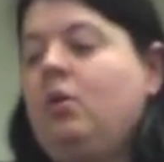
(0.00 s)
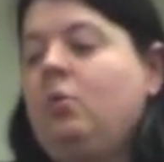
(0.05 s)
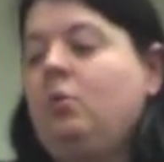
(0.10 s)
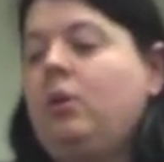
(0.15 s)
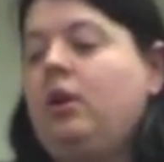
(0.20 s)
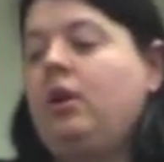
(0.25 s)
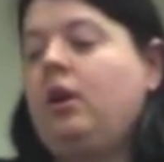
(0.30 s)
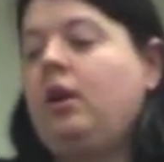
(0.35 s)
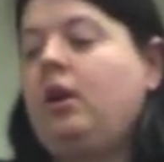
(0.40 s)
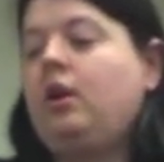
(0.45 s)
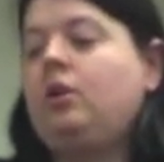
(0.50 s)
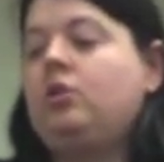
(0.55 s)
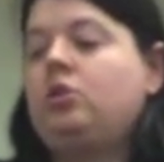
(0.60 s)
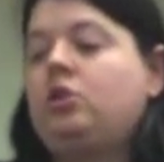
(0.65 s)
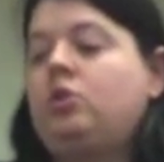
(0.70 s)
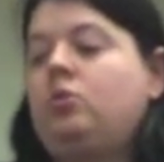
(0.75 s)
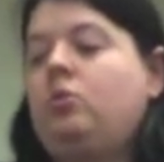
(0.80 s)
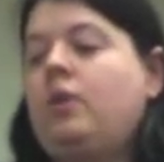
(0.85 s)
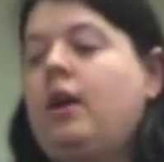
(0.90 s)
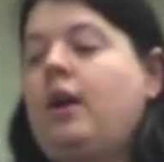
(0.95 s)
1 and
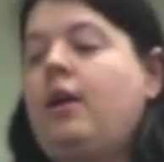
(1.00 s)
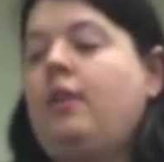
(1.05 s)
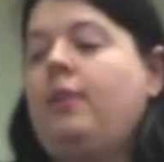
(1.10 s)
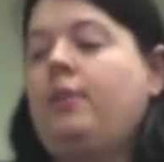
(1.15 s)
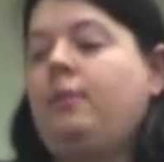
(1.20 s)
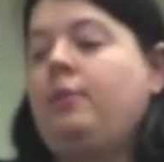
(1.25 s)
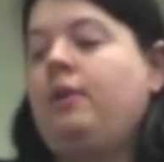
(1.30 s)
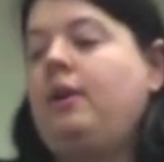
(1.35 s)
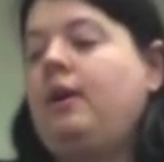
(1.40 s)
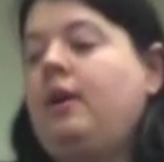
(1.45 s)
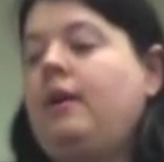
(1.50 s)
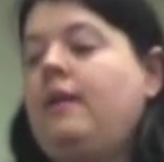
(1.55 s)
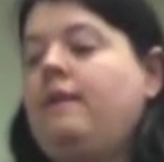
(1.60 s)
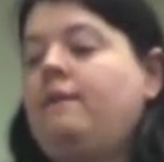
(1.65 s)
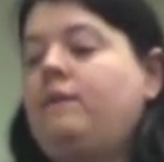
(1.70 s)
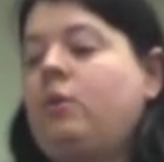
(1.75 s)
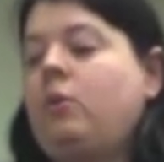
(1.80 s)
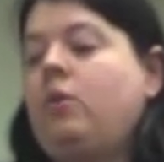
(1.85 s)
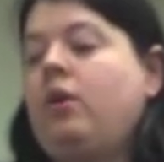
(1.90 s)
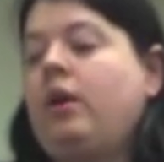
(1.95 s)
2 and 3
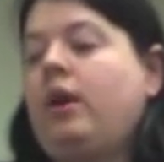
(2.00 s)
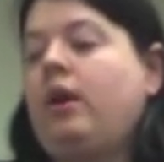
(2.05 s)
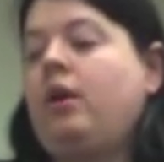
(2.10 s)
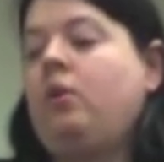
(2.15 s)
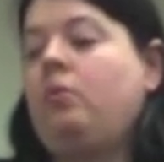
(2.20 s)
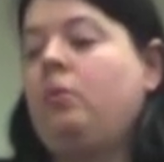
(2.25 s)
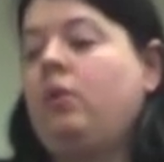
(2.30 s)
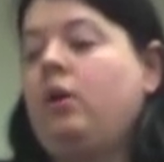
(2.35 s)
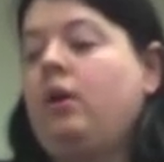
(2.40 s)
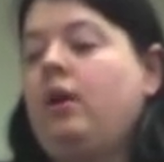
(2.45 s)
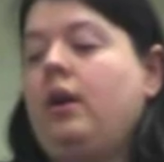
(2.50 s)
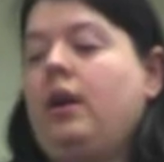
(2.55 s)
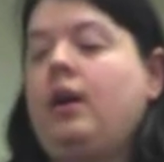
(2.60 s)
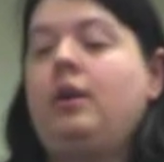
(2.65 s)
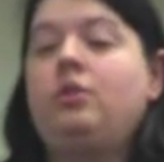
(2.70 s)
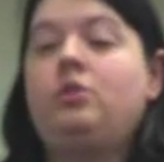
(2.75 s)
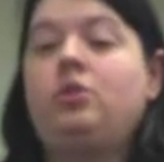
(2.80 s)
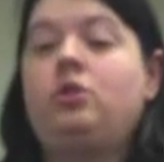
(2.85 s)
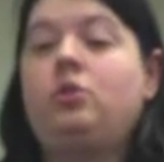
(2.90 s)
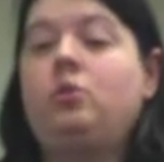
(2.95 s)
and 4 and 1
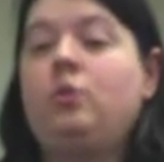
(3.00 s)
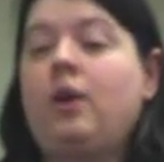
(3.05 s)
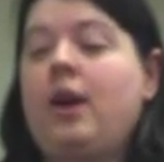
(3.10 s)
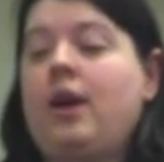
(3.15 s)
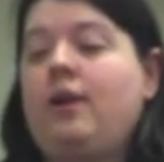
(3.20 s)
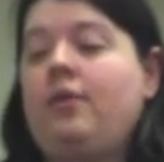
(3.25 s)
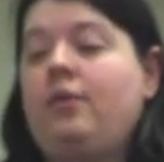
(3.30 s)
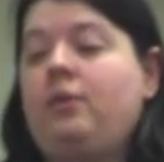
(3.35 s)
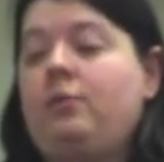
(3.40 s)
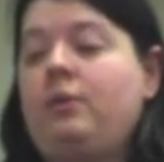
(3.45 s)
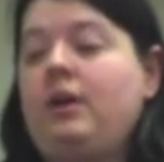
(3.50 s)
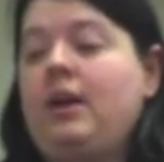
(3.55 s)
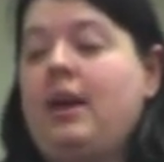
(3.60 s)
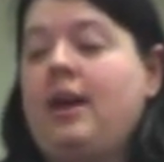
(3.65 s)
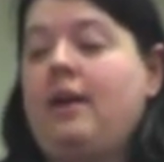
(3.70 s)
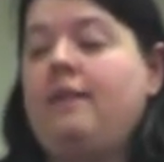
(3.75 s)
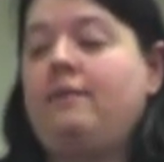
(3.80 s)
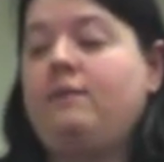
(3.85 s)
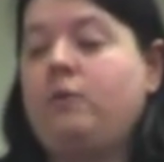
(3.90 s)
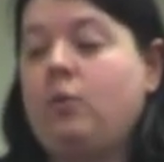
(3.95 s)
and 2 and 3
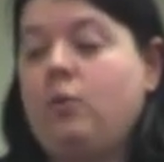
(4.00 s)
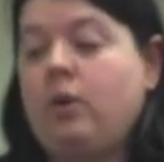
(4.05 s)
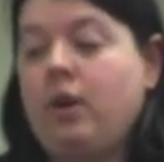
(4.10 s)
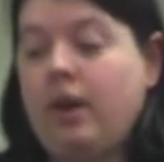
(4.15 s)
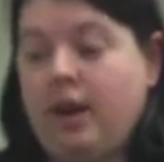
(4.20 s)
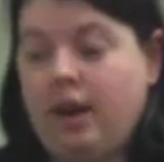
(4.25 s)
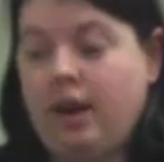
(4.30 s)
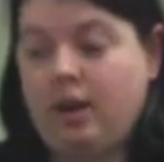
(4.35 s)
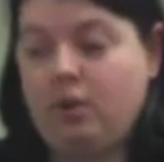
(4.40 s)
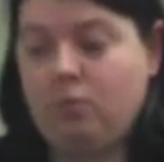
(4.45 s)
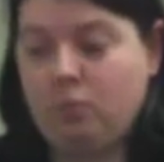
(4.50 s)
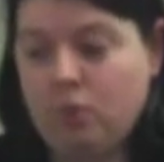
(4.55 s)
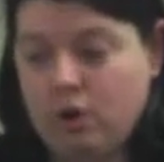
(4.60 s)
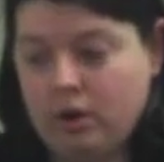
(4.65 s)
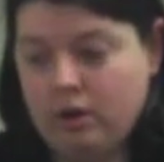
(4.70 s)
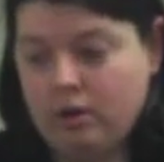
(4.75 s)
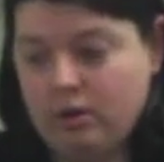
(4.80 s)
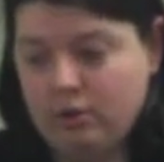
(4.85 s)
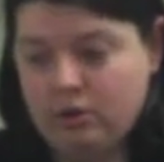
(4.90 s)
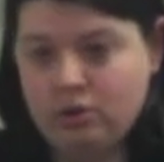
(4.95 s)
and 4 and
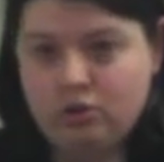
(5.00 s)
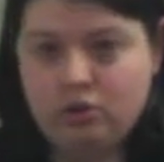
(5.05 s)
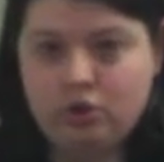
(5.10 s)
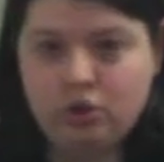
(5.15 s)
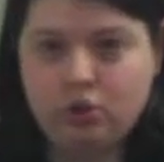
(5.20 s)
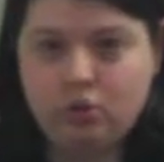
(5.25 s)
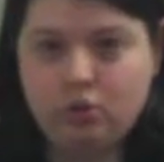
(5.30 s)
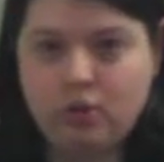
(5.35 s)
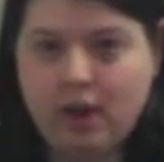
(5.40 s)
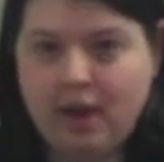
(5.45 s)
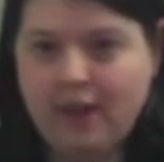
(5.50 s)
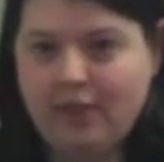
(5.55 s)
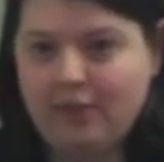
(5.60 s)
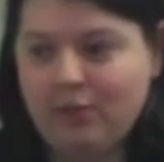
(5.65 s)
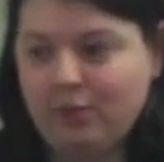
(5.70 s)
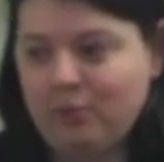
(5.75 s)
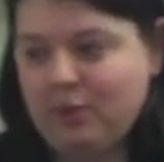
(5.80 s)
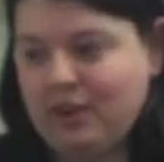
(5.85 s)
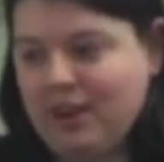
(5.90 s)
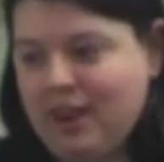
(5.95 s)
1, 2 and
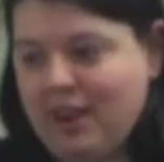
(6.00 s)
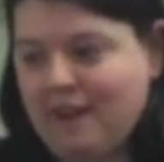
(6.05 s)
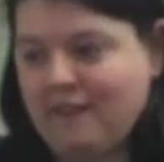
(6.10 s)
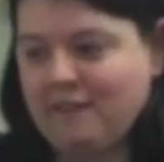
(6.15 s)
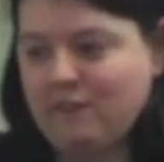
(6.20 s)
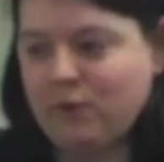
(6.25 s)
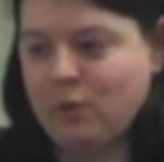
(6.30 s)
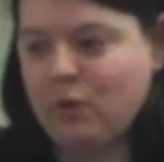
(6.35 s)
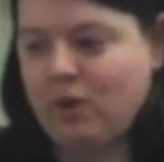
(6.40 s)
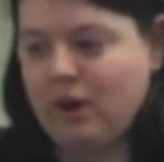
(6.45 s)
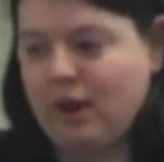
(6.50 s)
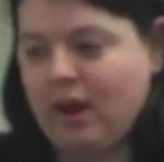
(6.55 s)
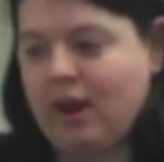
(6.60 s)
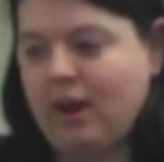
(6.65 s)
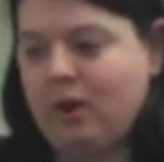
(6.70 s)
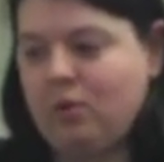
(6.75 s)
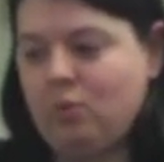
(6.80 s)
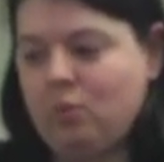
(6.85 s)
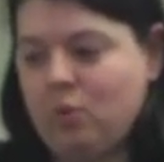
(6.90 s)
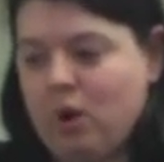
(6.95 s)
3 and 4
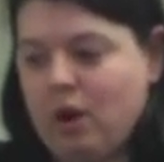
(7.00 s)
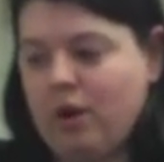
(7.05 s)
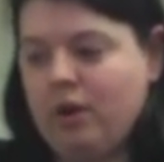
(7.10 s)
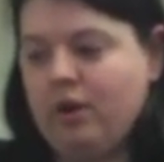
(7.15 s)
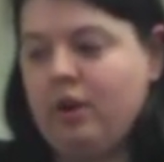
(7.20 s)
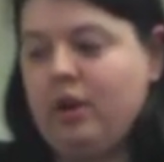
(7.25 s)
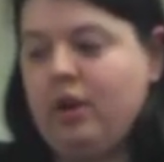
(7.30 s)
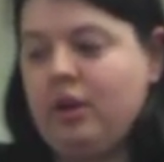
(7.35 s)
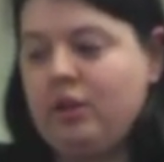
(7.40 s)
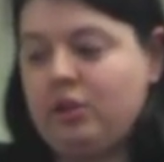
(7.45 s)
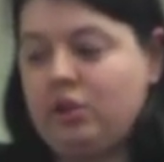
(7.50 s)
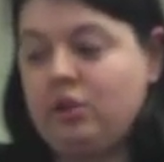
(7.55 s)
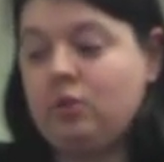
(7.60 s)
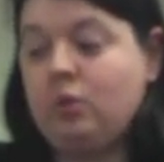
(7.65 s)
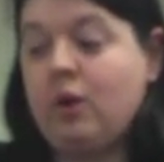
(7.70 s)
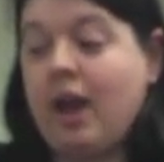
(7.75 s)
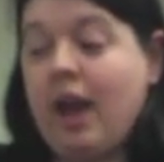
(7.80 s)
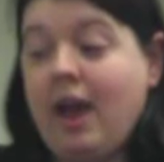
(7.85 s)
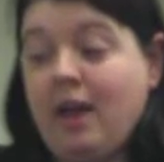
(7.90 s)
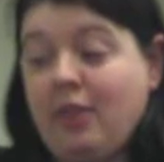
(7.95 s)
and 1,
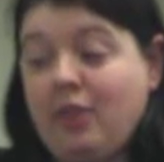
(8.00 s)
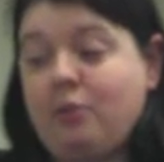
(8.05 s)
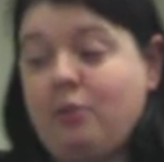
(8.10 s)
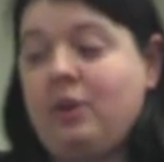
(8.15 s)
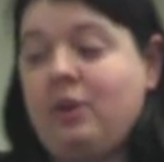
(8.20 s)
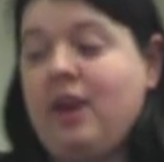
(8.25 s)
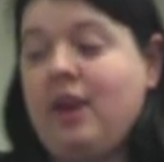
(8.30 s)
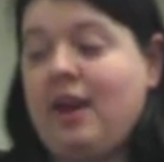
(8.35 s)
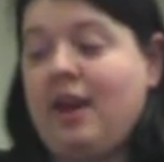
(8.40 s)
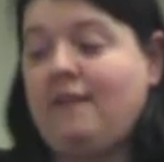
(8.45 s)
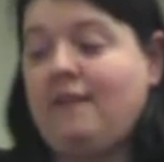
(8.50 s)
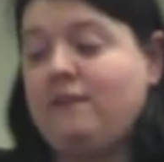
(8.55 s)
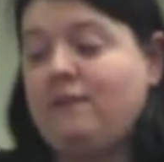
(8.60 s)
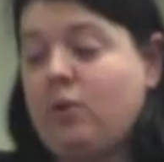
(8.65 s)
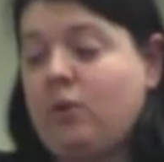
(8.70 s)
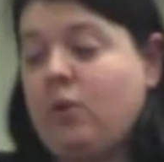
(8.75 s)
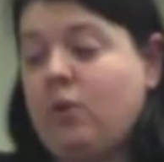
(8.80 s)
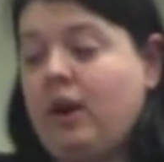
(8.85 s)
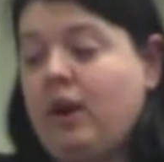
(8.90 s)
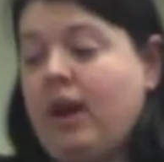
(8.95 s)
2 and 3 and
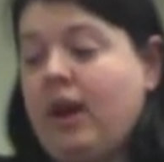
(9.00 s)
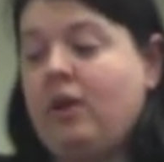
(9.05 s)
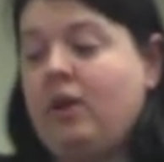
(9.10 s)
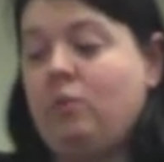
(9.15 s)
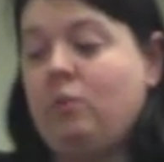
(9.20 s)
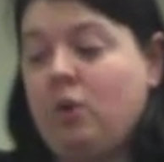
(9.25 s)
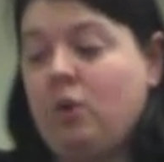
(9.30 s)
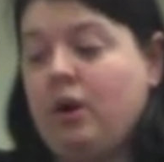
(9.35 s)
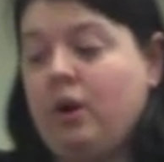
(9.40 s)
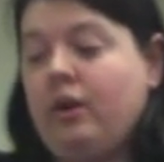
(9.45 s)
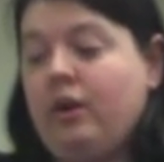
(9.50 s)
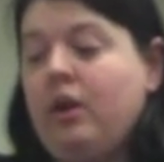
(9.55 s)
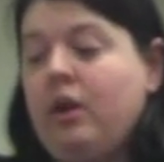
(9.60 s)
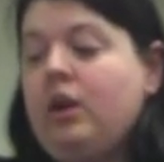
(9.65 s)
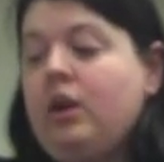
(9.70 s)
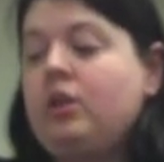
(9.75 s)
4 and 1,